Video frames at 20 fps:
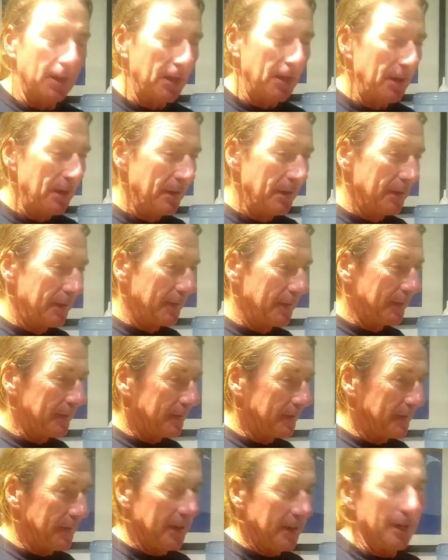of
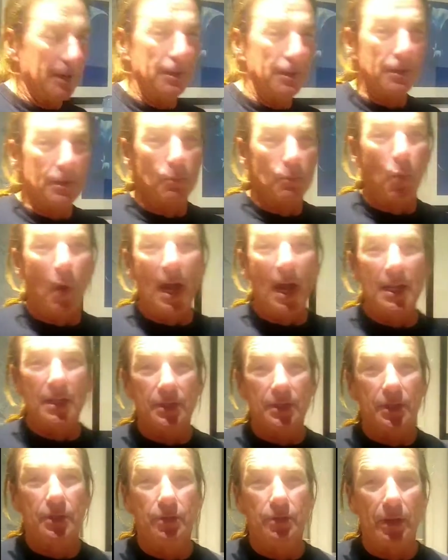
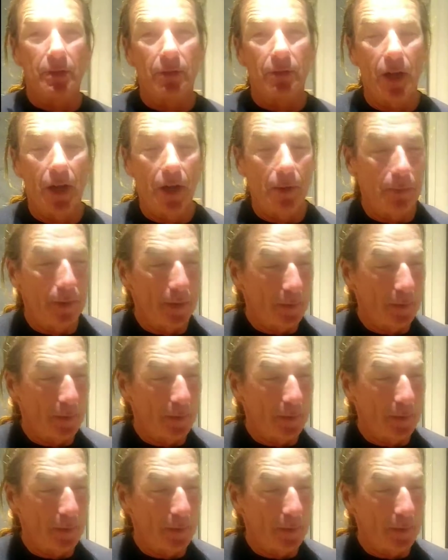ways to drink rum.